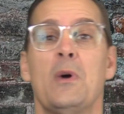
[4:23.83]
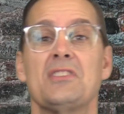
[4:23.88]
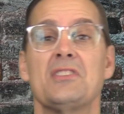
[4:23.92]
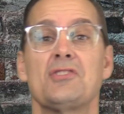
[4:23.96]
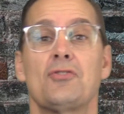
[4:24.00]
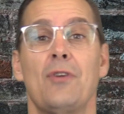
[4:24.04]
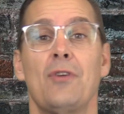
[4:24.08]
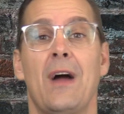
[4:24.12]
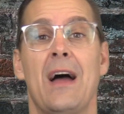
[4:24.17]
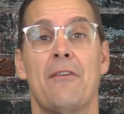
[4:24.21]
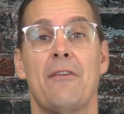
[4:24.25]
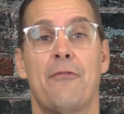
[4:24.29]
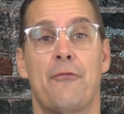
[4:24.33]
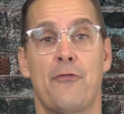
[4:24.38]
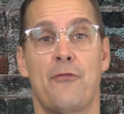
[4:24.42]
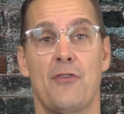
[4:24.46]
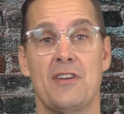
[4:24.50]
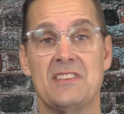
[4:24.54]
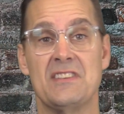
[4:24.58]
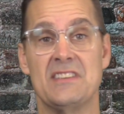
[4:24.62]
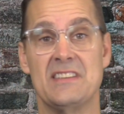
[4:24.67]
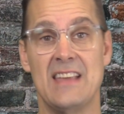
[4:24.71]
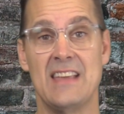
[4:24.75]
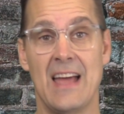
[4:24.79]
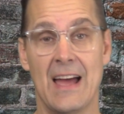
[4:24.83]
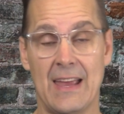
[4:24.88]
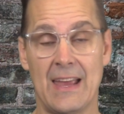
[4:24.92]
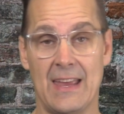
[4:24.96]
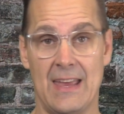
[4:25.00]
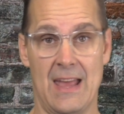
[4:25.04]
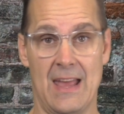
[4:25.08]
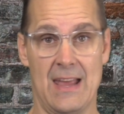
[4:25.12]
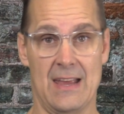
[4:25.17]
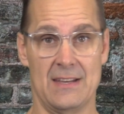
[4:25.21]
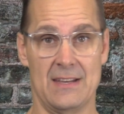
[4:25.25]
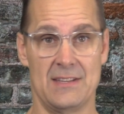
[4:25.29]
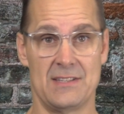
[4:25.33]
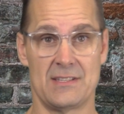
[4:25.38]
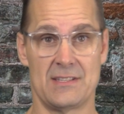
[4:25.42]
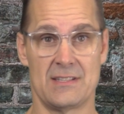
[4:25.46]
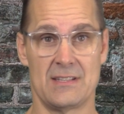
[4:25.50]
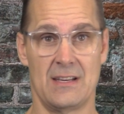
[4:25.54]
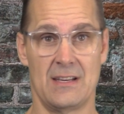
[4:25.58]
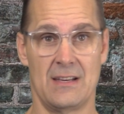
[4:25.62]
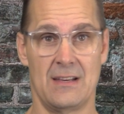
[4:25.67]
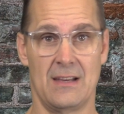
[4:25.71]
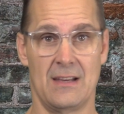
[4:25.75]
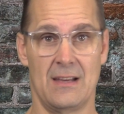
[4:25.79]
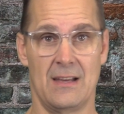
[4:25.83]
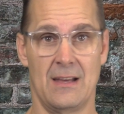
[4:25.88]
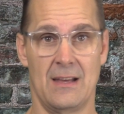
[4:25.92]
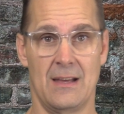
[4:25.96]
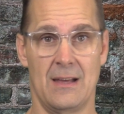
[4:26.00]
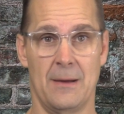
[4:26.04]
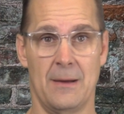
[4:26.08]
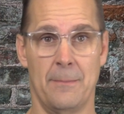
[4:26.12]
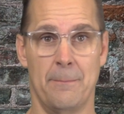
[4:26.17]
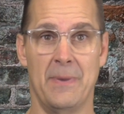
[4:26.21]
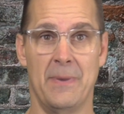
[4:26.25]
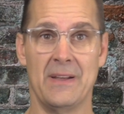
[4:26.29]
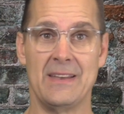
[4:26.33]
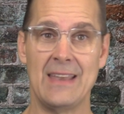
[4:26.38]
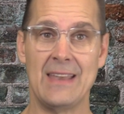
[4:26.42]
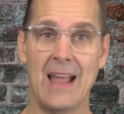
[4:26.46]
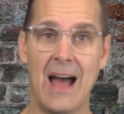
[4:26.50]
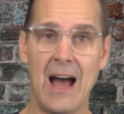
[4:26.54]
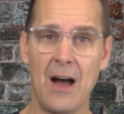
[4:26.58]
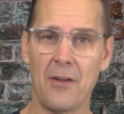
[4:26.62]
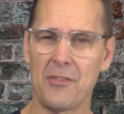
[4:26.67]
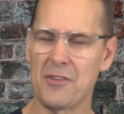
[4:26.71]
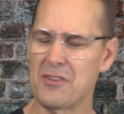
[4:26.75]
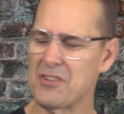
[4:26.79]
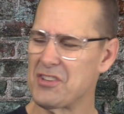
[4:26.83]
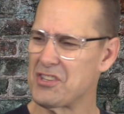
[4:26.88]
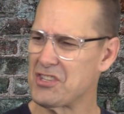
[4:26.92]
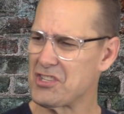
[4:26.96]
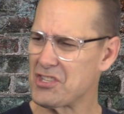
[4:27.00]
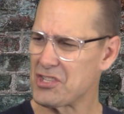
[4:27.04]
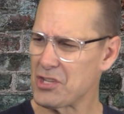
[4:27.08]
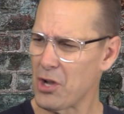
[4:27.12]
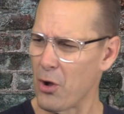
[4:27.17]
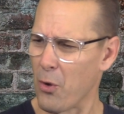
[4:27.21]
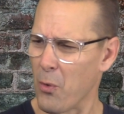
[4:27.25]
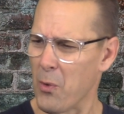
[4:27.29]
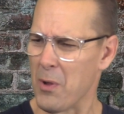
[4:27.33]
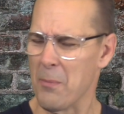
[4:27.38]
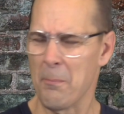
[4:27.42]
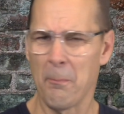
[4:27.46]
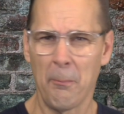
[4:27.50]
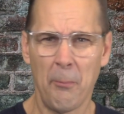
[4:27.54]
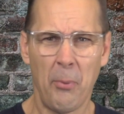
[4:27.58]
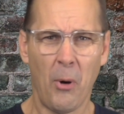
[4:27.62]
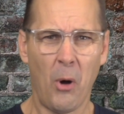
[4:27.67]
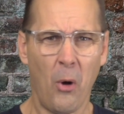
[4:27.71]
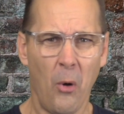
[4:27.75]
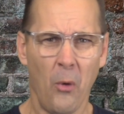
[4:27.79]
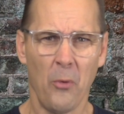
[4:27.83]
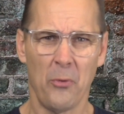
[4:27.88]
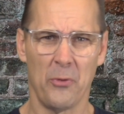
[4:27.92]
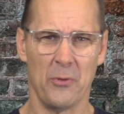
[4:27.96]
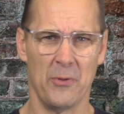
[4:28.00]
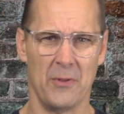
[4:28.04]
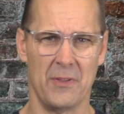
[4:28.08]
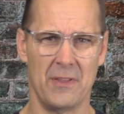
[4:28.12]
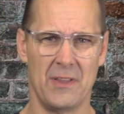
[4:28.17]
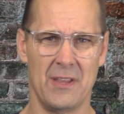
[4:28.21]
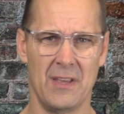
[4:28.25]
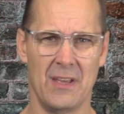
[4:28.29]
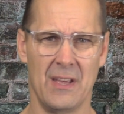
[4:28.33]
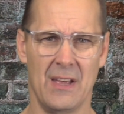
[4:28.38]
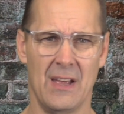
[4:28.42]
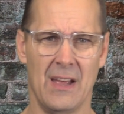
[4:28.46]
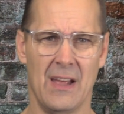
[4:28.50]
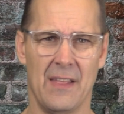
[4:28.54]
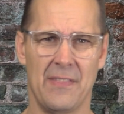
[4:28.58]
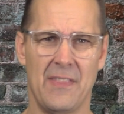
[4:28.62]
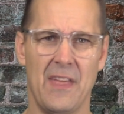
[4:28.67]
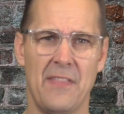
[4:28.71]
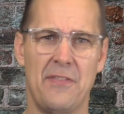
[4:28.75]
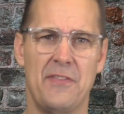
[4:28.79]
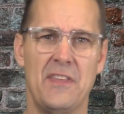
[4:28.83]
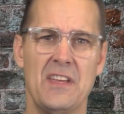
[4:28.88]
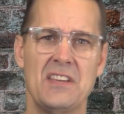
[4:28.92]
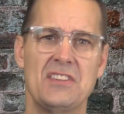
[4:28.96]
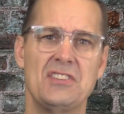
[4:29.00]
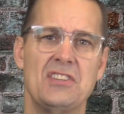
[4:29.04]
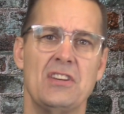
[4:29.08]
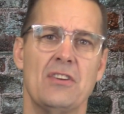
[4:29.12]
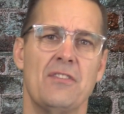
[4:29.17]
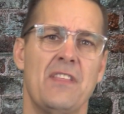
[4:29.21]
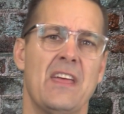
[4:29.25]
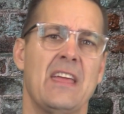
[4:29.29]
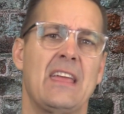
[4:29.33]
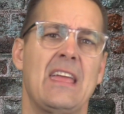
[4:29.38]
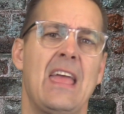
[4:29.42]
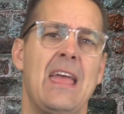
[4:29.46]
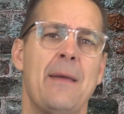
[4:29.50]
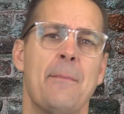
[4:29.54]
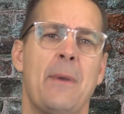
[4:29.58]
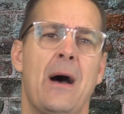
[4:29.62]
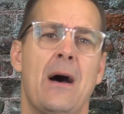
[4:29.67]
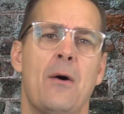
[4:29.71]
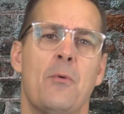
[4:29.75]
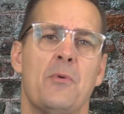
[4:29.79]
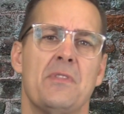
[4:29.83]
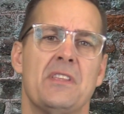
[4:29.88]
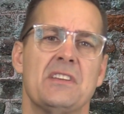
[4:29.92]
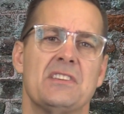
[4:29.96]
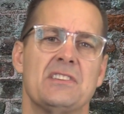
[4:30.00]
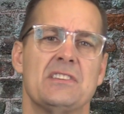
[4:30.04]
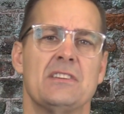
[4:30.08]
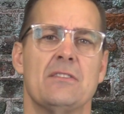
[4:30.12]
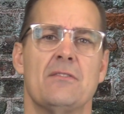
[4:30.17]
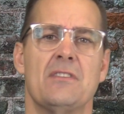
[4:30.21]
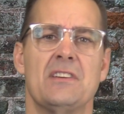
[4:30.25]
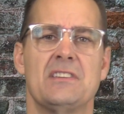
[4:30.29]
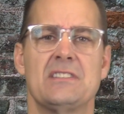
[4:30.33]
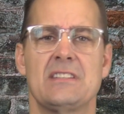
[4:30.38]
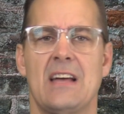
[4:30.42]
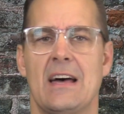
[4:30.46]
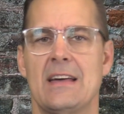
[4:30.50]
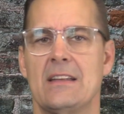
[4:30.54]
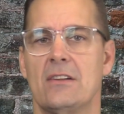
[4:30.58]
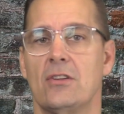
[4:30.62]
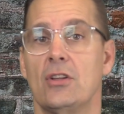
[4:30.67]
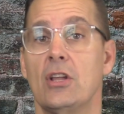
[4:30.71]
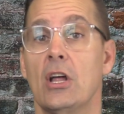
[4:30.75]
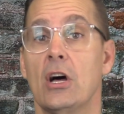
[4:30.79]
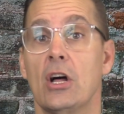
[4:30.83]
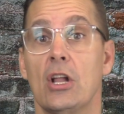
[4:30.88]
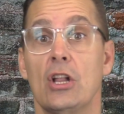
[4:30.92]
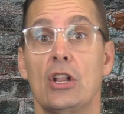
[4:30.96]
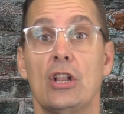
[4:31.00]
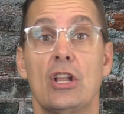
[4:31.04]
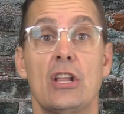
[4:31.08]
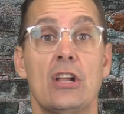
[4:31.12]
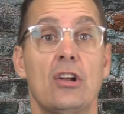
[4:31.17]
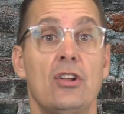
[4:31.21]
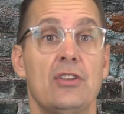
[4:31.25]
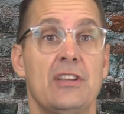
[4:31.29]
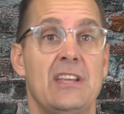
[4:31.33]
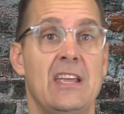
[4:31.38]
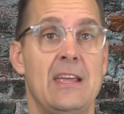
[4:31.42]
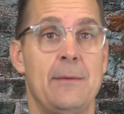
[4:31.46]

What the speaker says: witchcraft for decades, but now they're so emboldened that this year they came out with a series titled Little